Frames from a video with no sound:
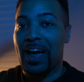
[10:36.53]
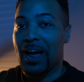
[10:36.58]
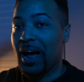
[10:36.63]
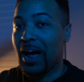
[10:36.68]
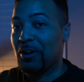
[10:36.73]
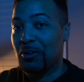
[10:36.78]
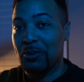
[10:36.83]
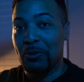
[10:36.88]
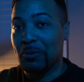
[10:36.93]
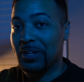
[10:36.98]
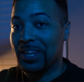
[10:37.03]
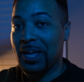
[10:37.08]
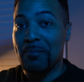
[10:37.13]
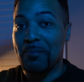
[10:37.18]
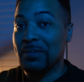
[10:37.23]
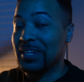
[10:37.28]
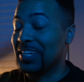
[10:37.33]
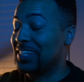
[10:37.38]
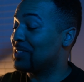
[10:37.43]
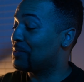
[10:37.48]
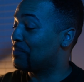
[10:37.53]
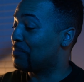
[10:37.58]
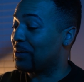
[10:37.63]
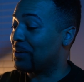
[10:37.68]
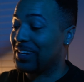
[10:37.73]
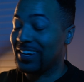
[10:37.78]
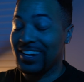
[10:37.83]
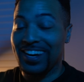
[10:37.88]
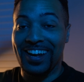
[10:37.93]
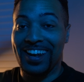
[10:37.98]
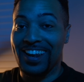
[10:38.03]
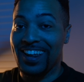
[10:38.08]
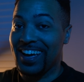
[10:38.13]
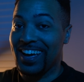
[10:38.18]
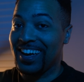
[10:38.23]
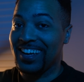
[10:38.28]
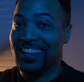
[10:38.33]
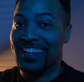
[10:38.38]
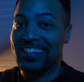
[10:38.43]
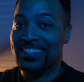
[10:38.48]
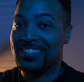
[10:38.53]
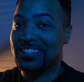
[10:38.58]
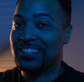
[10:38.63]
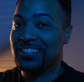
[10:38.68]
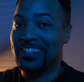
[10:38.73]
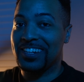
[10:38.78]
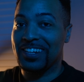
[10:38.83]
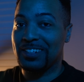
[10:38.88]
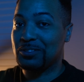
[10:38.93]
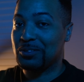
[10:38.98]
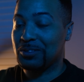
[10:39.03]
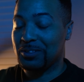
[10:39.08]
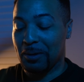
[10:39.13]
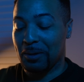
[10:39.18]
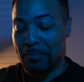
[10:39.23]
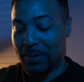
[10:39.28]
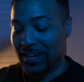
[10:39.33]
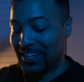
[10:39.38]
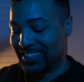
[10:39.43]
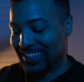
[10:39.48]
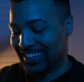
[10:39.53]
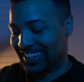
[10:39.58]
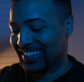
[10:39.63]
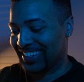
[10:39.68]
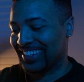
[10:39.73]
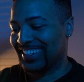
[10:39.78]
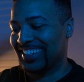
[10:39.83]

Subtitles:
I don't know what that means, but hey, that's amazing.